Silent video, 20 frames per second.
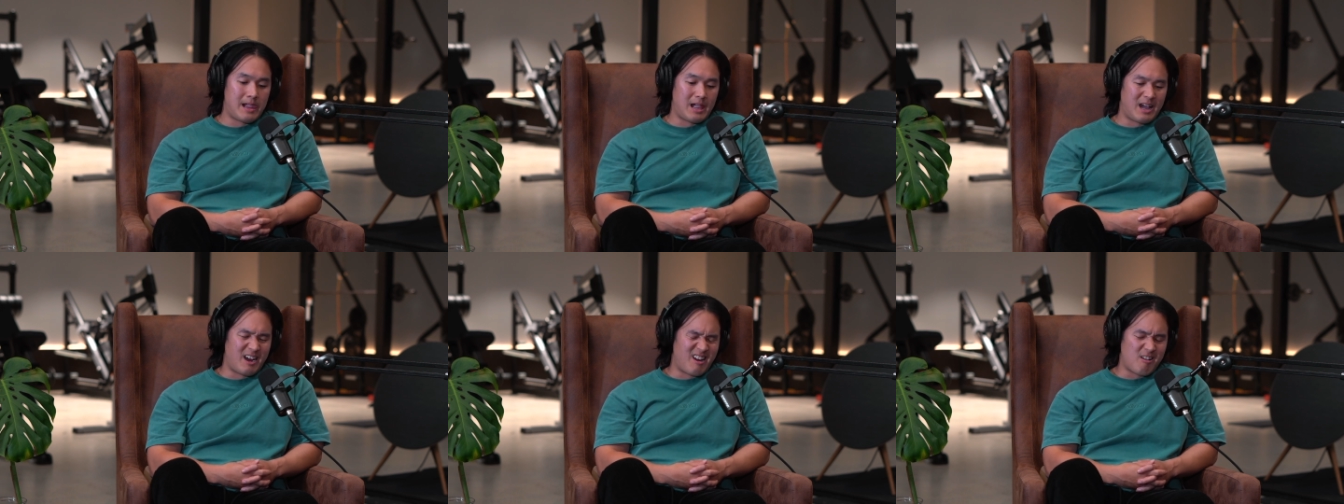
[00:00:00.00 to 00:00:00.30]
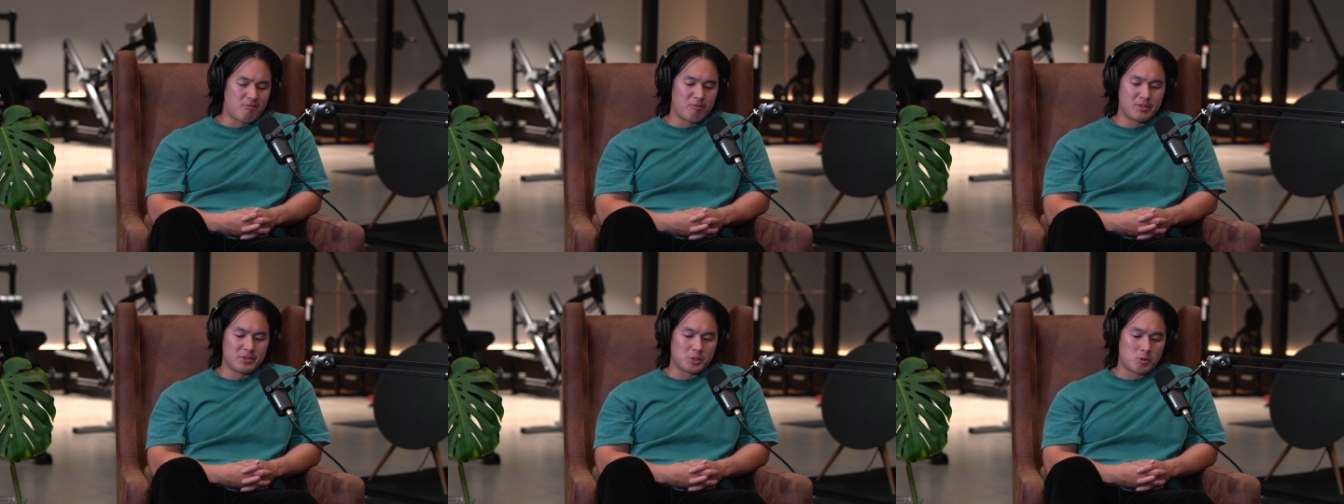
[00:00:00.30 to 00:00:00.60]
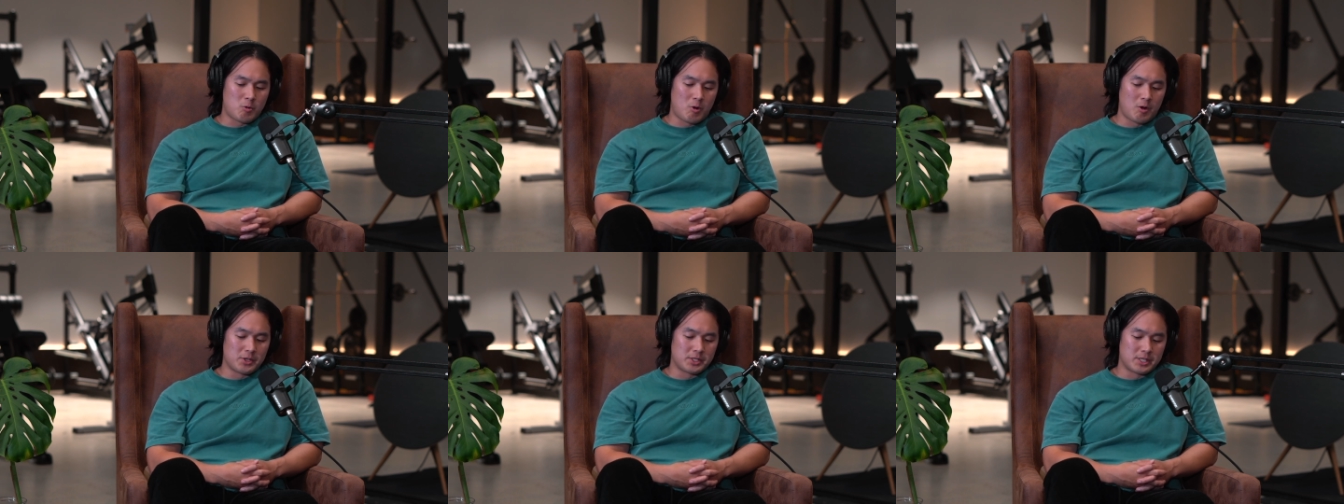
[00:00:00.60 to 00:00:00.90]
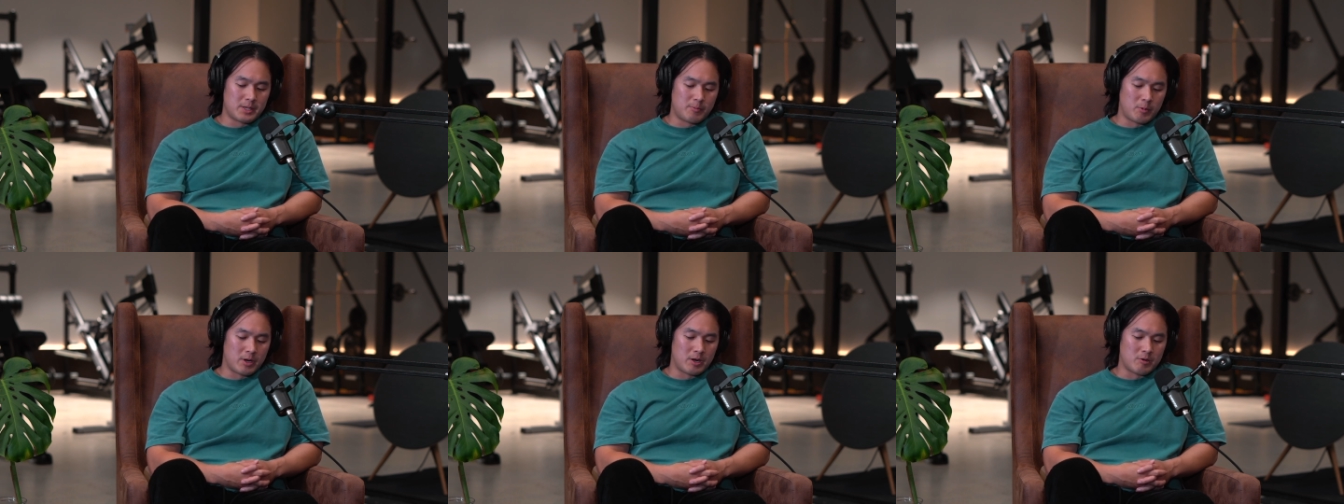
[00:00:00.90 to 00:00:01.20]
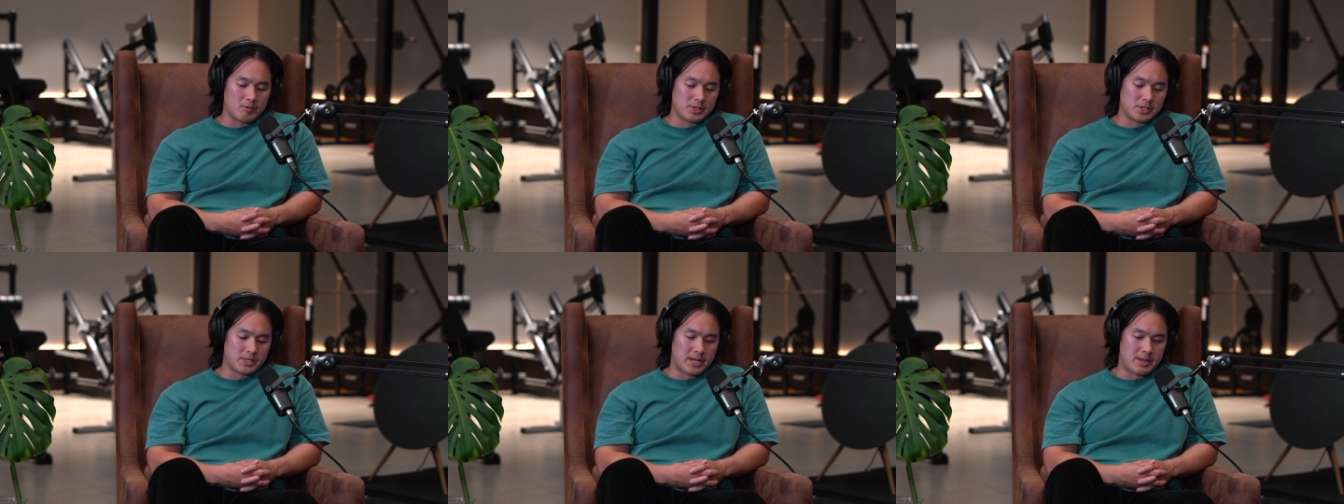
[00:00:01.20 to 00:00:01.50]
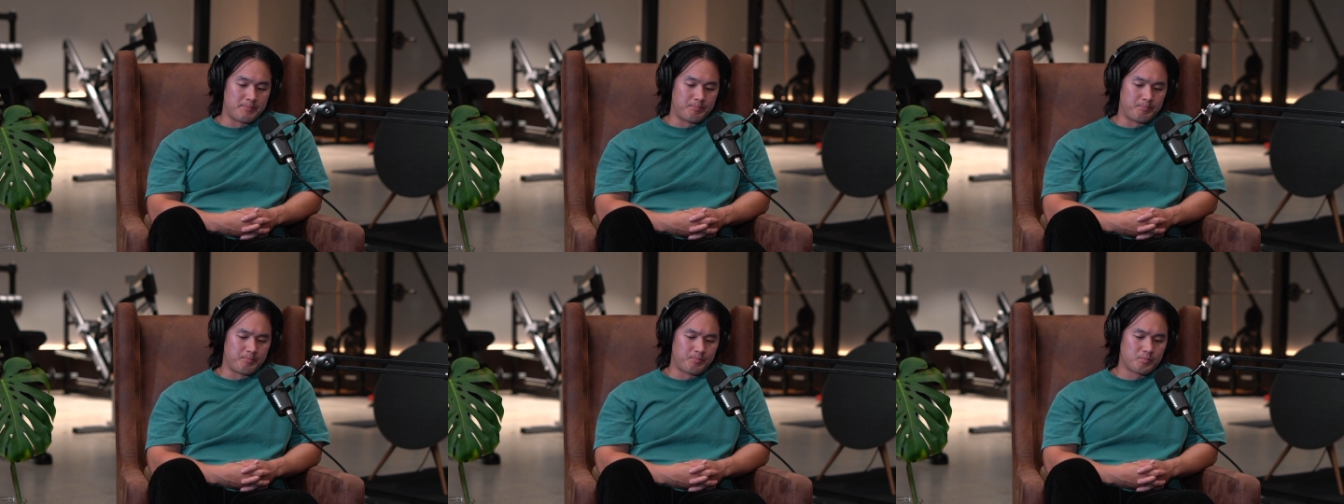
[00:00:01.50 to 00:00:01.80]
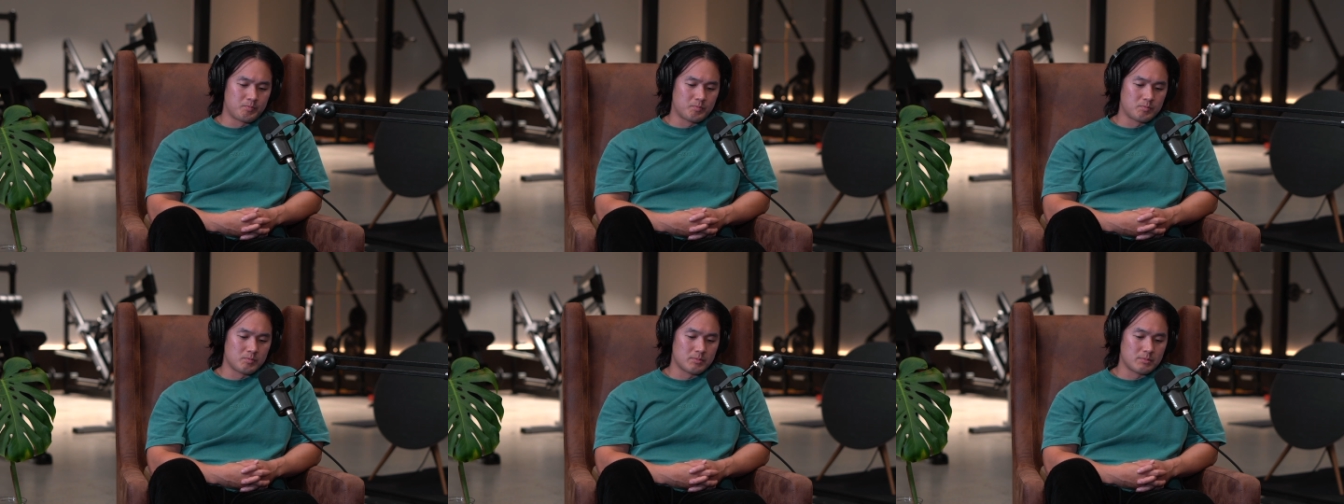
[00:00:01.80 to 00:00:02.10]
I read this quote somewhere is
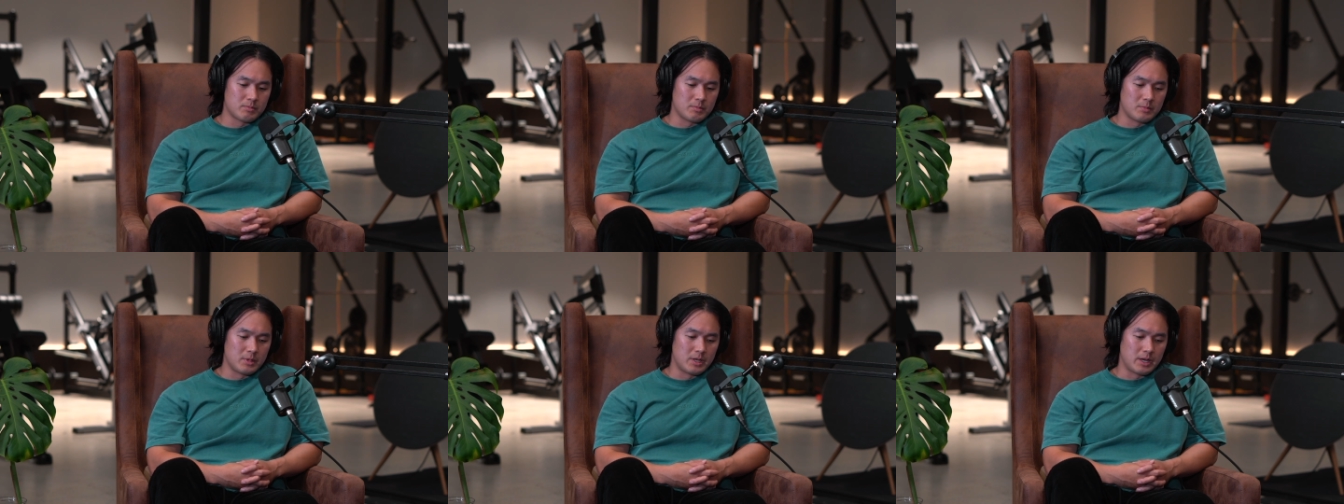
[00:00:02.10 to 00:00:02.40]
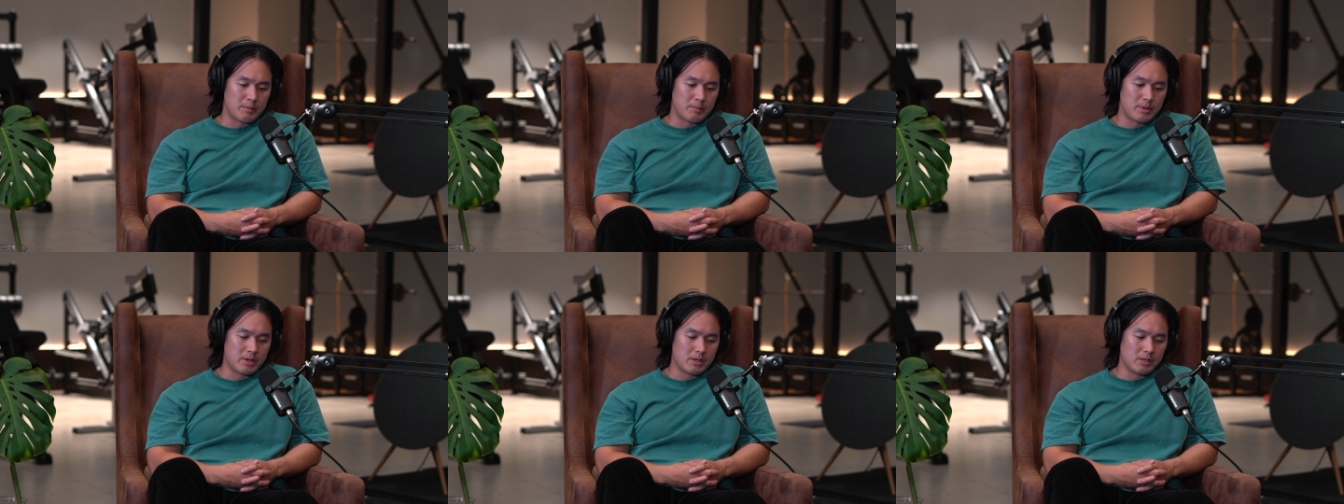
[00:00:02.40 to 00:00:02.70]
like